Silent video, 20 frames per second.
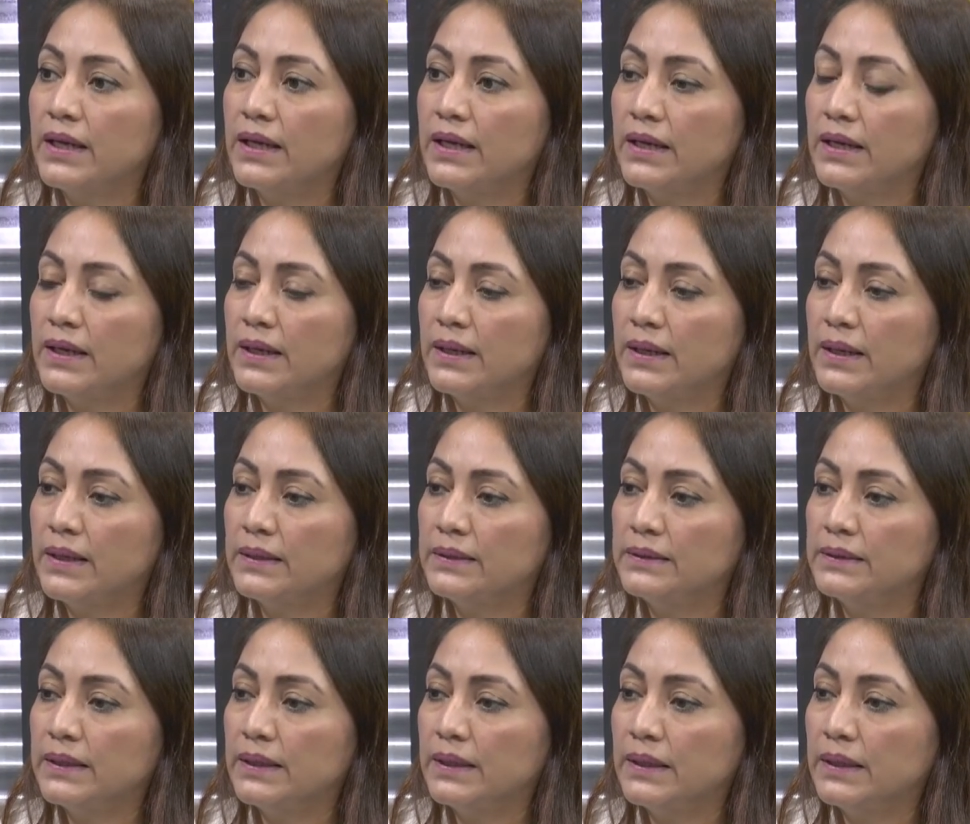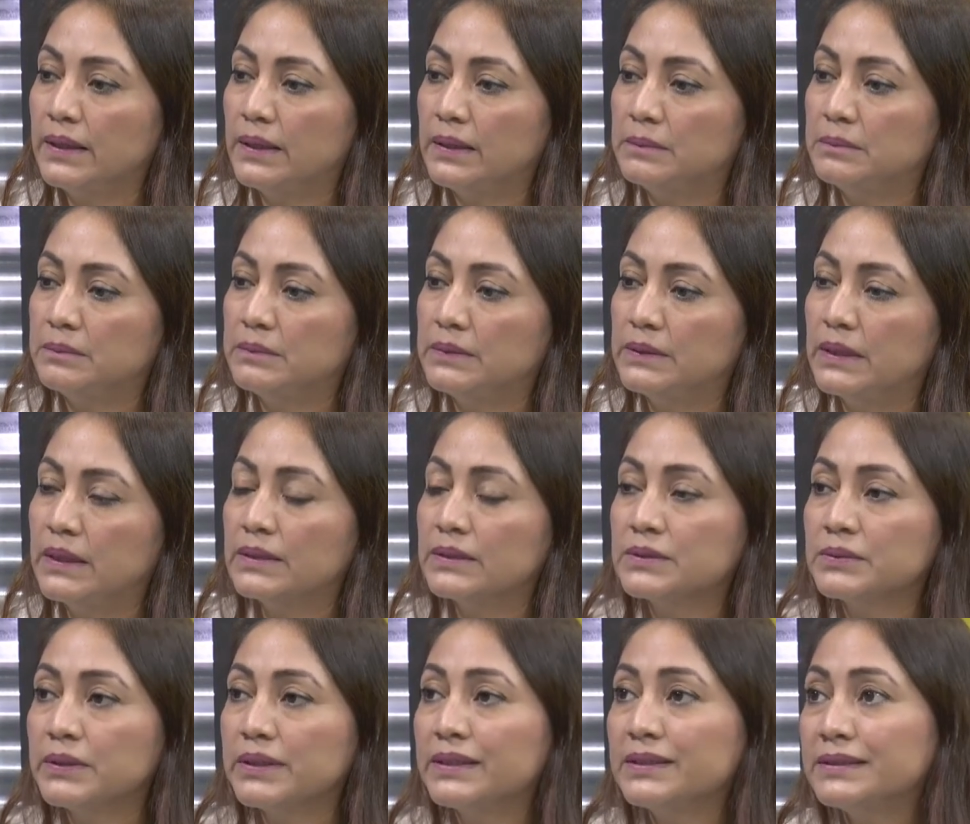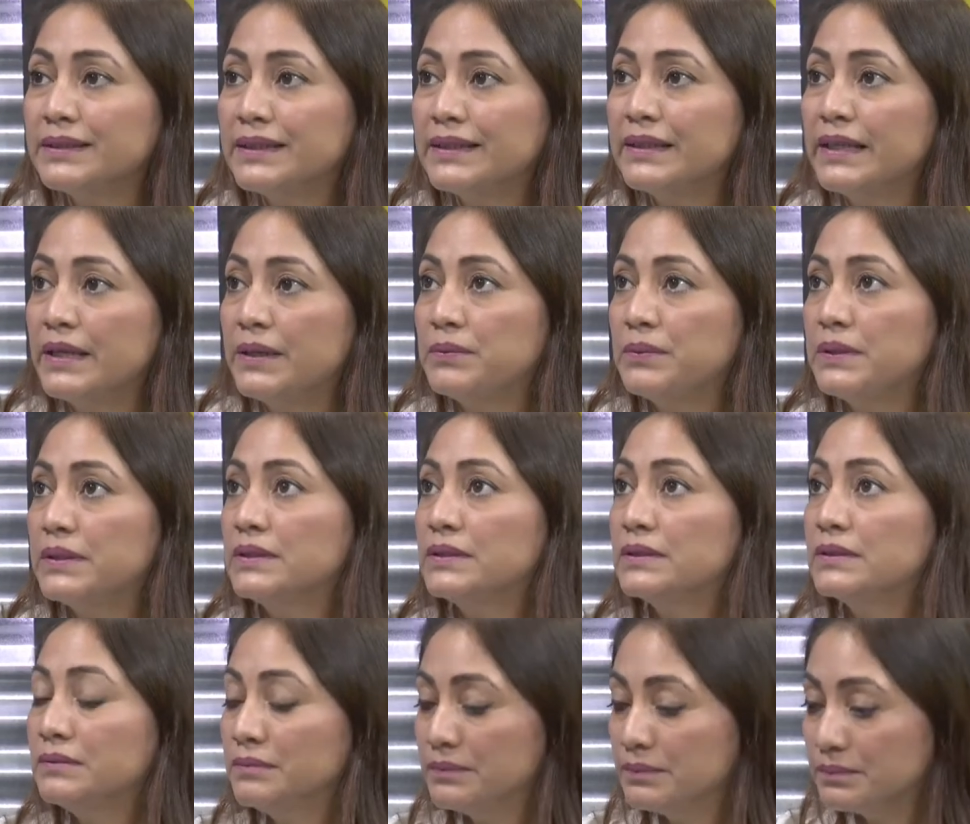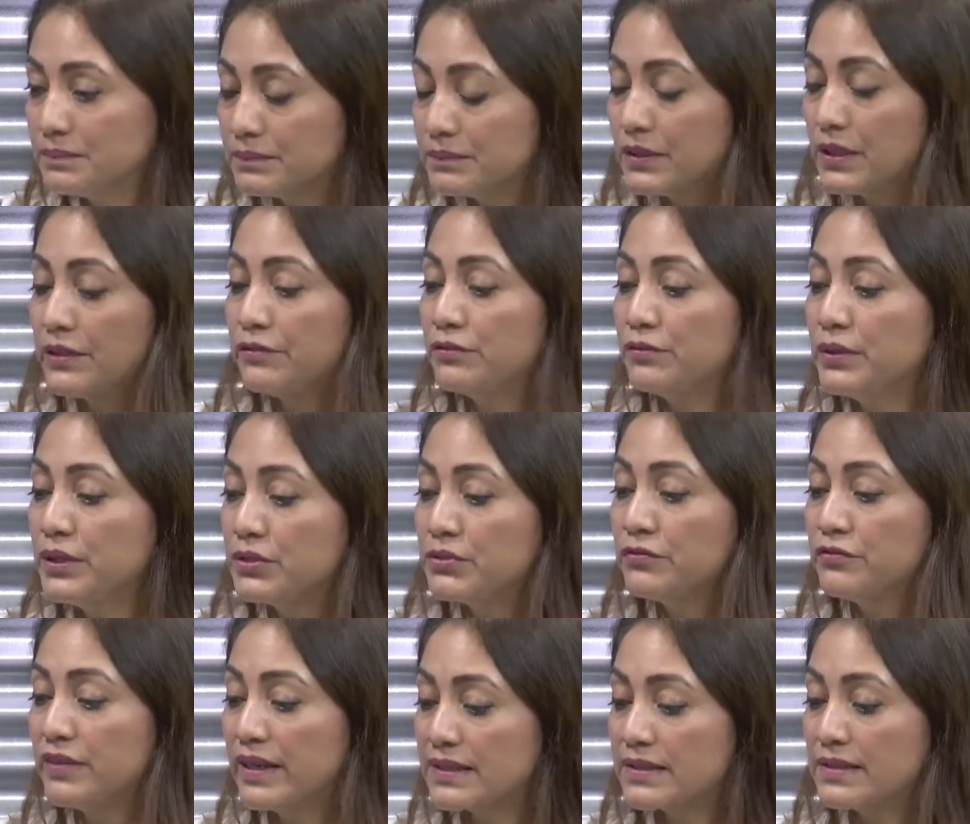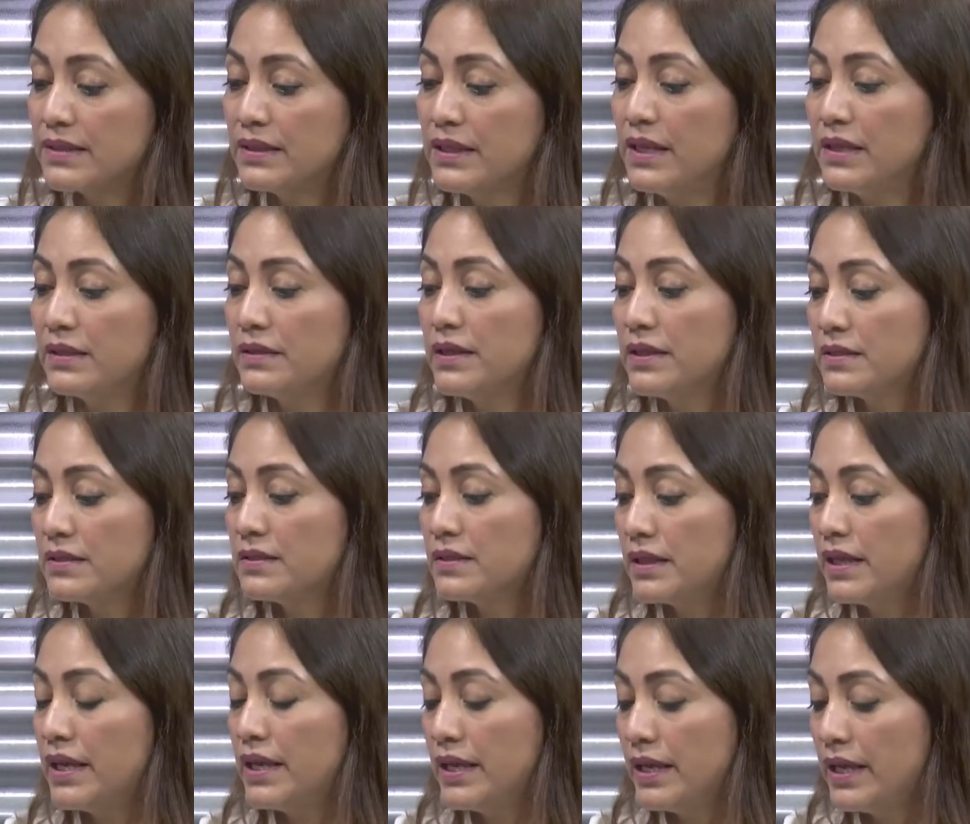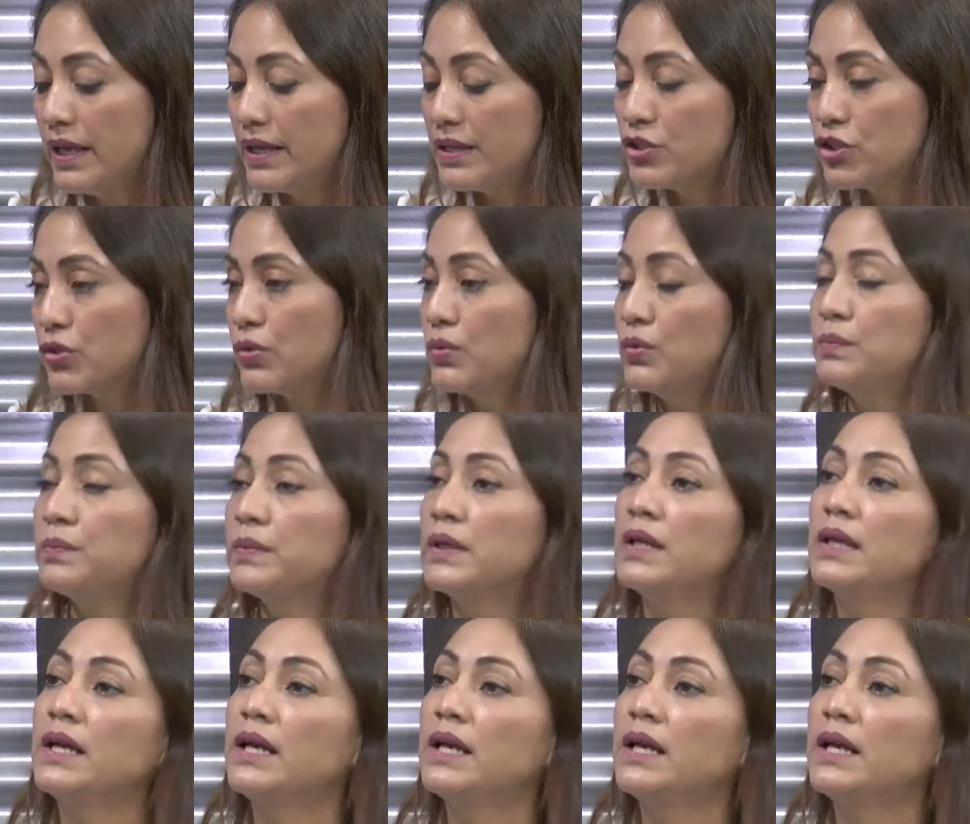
And as well, they will, if we vaccinate this age group,